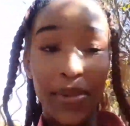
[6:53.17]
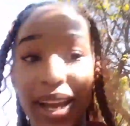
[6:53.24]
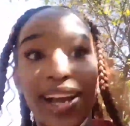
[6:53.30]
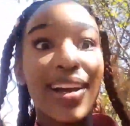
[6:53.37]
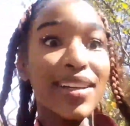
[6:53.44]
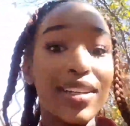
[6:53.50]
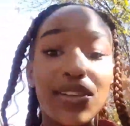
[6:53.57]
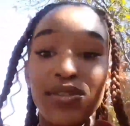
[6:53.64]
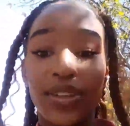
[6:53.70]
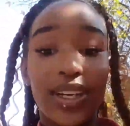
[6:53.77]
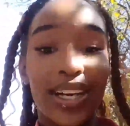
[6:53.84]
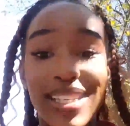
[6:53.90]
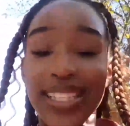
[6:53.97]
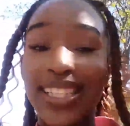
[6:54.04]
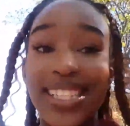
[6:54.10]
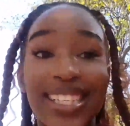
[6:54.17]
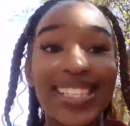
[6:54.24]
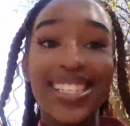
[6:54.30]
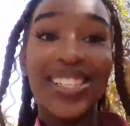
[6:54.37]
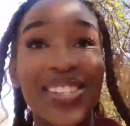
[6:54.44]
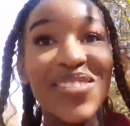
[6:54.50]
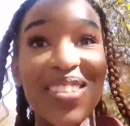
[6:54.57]
I can't give you guys the
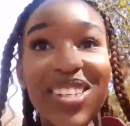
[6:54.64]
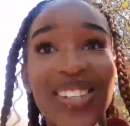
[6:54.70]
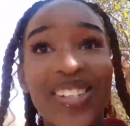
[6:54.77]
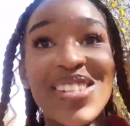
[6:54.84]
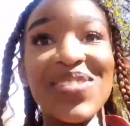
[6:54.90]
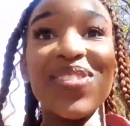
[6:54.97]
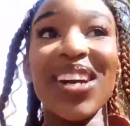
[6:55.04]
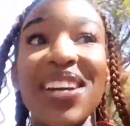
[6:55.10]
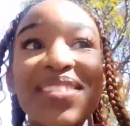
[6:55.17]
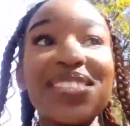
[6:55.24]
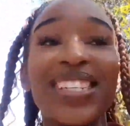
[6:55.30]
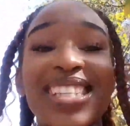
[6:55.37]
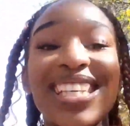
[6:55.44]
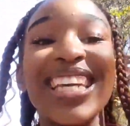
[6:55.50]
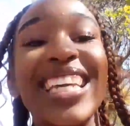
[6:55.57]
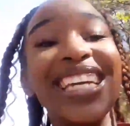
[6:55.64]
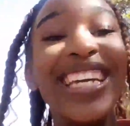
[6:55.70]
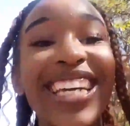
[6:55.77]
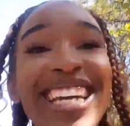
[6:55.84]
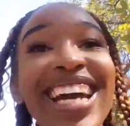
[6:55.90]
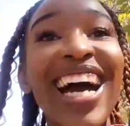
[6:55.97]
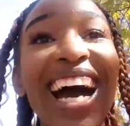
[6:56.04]
details because privacy.
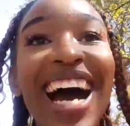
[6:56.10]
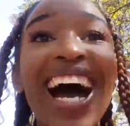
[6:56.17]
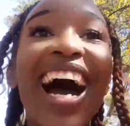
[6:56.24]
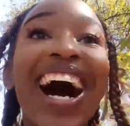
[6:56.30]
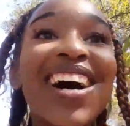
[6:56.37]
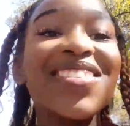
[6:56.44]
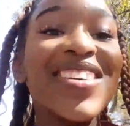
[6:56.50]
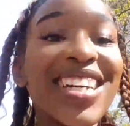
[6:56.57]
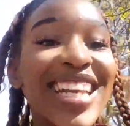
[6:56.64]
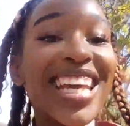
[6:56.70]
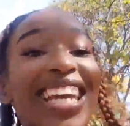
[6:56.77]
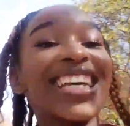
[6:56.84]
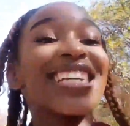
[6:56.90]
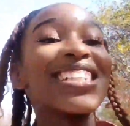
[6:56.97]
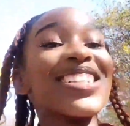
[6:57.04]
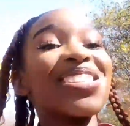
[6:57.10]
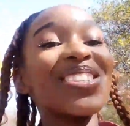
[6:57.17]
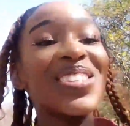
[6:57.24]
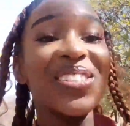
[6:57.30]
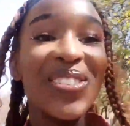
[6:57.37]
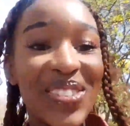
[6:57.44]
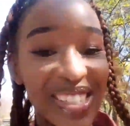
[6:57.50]
I'm gonna get
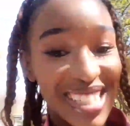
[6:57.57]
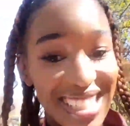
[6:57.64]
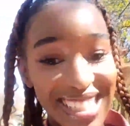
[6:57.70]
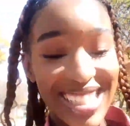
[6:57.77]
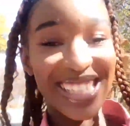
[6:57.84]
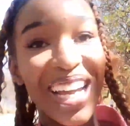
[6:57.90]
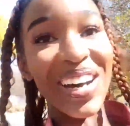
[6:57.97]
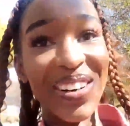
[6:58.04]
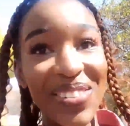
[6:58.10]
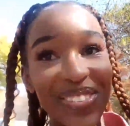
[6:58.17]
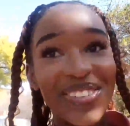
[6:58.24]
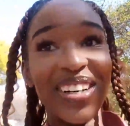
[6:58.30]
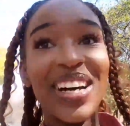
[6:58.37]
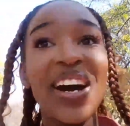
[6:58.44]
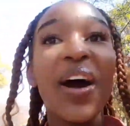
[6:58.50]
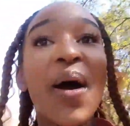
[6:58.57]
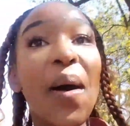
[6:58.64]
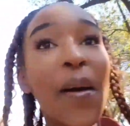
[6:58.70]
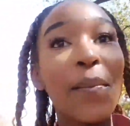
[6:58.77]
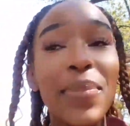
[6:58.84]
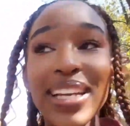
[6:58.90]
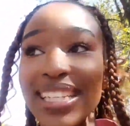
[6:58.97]
sued and stuff.
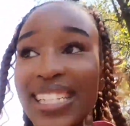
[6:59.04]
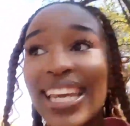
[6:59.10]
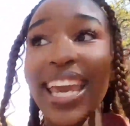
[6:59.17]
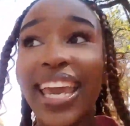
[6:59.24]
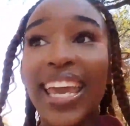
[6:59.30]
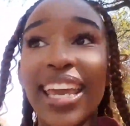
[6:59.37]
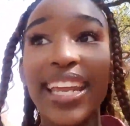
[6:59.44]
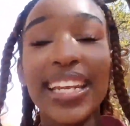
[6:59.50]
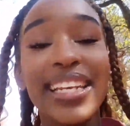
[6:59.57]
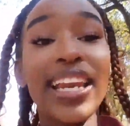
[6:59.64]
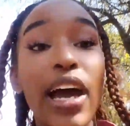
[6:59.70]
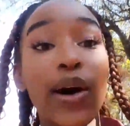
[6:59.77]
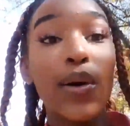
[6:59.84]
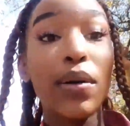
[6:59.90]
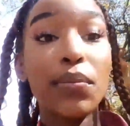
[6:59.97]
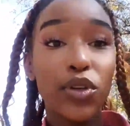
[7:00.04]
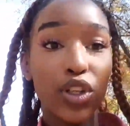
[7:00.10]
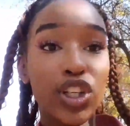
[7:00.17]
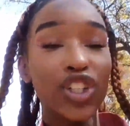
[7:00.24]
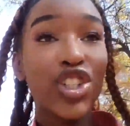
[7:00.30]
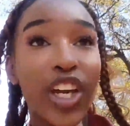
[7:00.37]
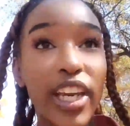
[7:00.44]
But yeah, now
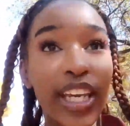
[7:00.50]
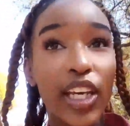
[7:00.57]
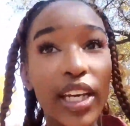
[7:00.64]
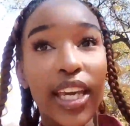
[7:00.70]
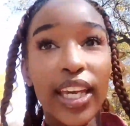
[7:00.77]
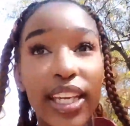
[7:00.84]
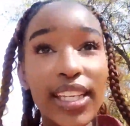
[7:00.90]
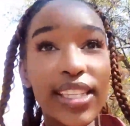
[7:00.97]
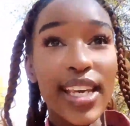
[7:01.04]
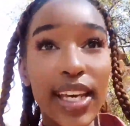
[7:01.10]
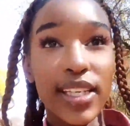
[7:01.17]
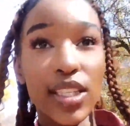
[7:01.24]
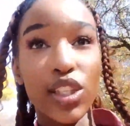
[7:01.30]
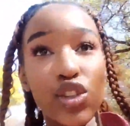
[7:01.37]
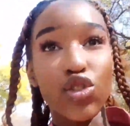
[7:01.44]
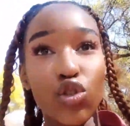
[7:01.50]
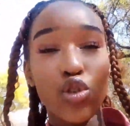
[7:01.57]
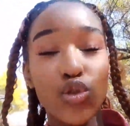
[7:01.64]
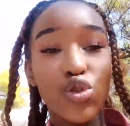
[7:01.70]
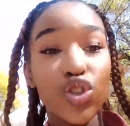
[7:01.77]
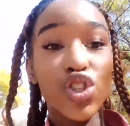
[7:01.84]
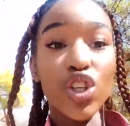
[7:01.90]
gonna try get a taxi to
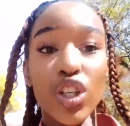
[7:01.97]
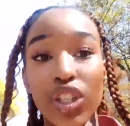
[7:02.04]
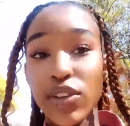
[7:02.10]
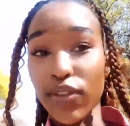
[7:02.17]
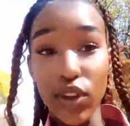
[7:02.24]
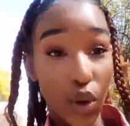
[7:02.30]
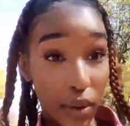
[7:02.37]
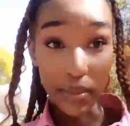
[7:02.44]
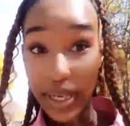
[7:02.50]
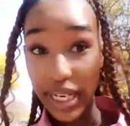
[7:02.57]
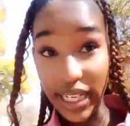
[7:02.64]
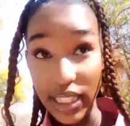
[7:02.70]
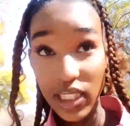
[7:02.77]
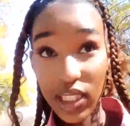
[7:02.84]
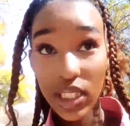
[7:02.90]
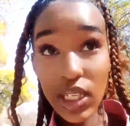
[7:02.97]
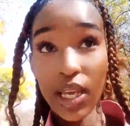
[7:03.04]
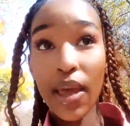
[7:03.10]
go to church even though I'm late.